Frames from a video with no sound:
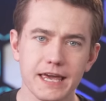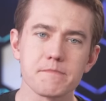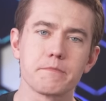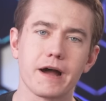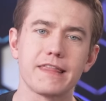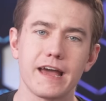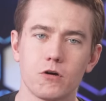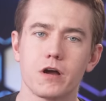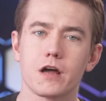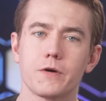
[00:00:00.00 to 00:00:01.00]
keep in mind that
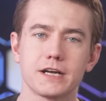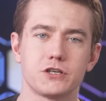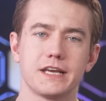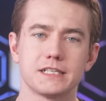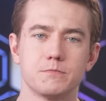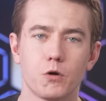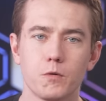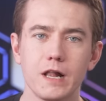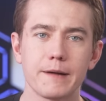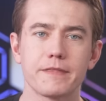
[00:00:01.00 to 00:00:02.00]
Elgato actually has a
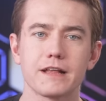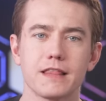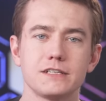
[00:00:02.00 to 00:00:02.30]
mobile app that